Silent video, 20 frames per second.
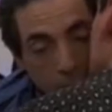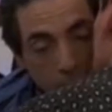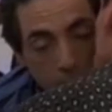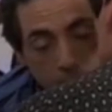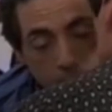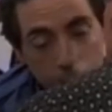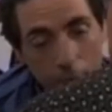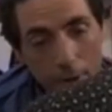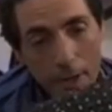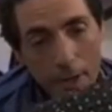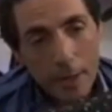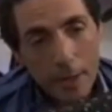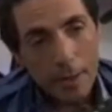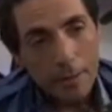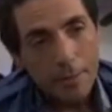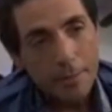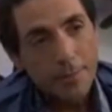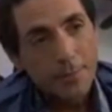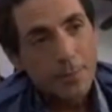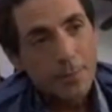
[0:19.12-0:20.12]
Well, it's funny.
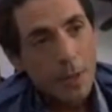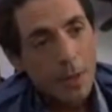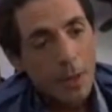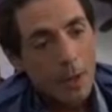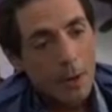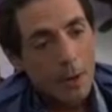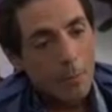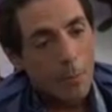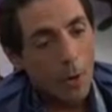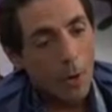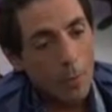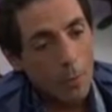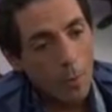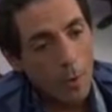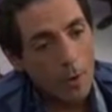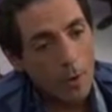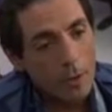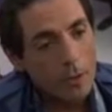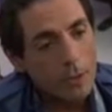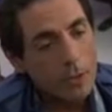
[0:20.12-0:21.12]

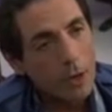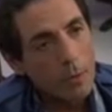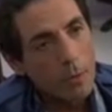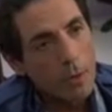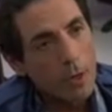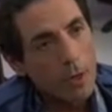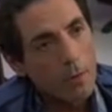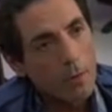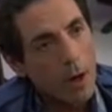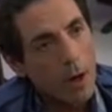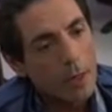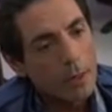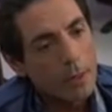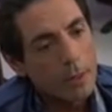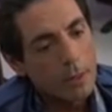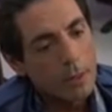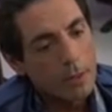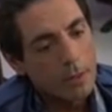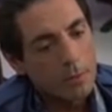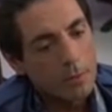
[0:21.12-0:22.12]
Paulie Walnuts told me he ran
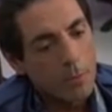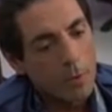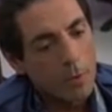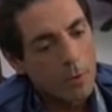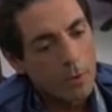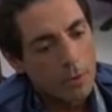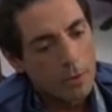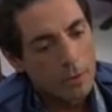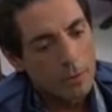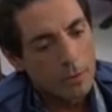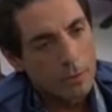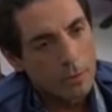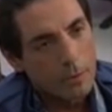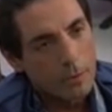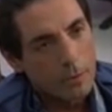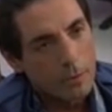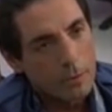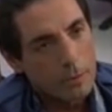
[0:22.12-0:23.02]
into you this morning.